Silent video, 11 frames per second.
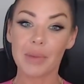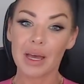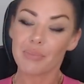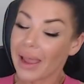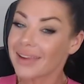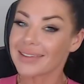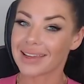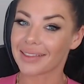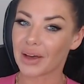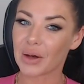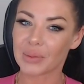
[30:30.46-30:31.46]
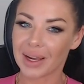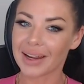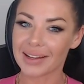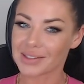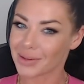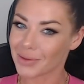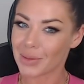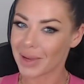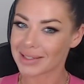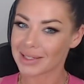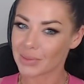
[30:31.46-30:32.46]
not painting though, right? I just own the
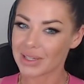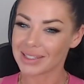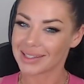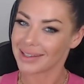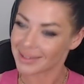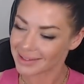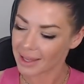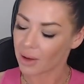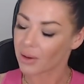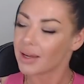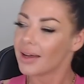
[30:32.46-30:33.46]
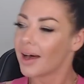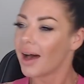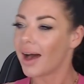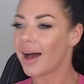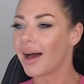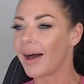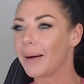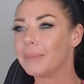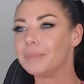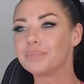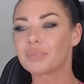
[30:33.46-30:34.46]
painting right. business. So,
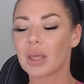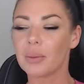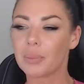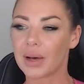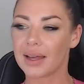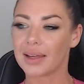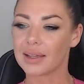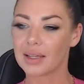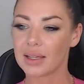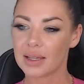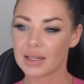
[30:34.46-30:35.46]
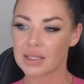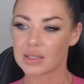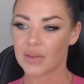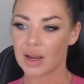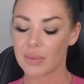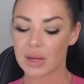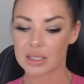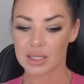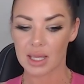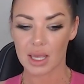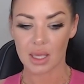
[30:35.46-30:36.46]
um, but it is very
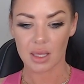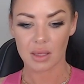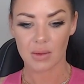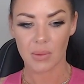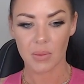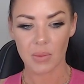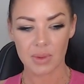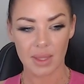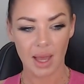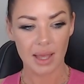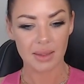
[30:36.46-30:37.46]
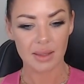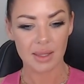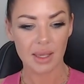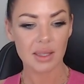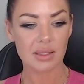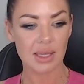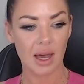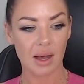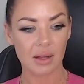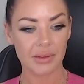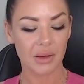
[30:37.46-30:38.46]
much like I think they can
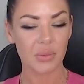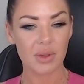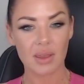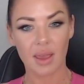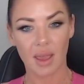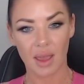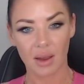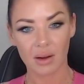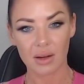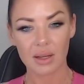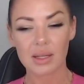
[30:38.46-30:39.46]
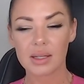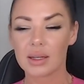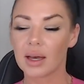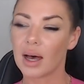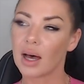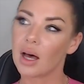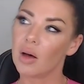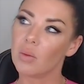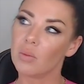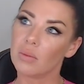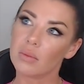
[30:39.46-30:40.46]
tell that we care.
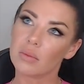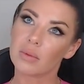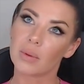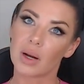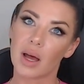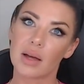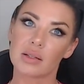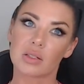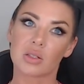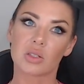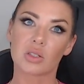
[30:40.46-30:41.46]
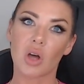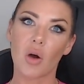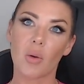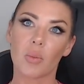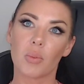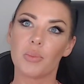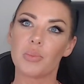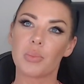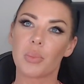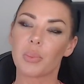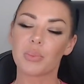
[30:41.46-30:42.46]
Um, we're not so
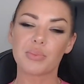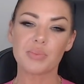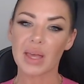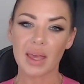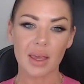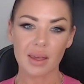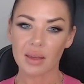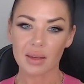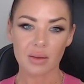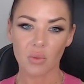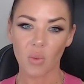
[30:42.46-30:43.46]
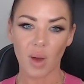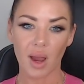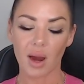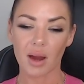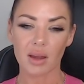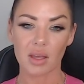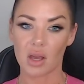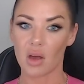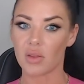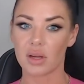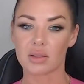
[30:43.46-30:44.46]
big where you
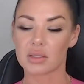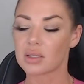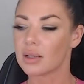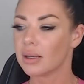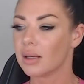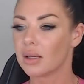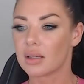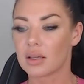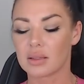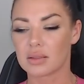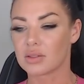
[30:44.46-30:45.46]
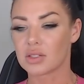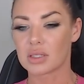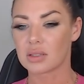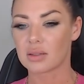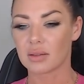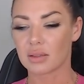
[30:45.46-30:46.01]
know there's just